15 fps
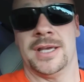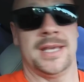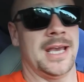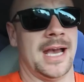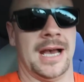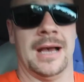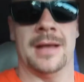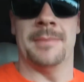
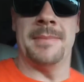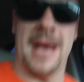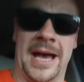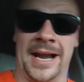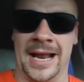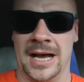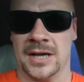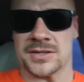Yeah,
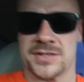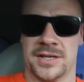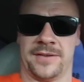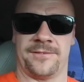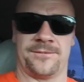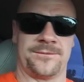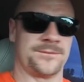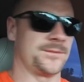madhouse and a
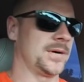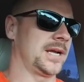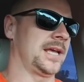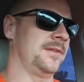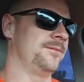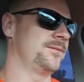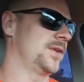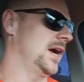
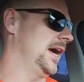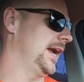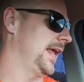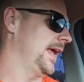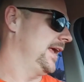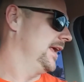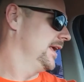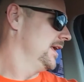freaking
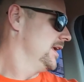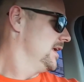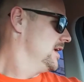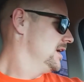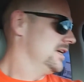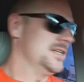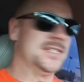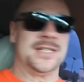Friday.
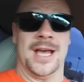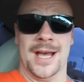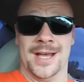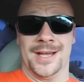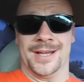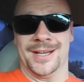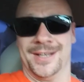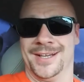
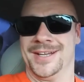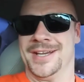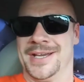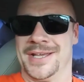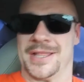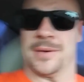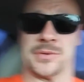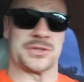
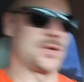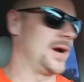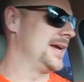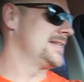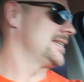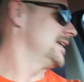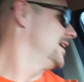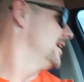it was crazy.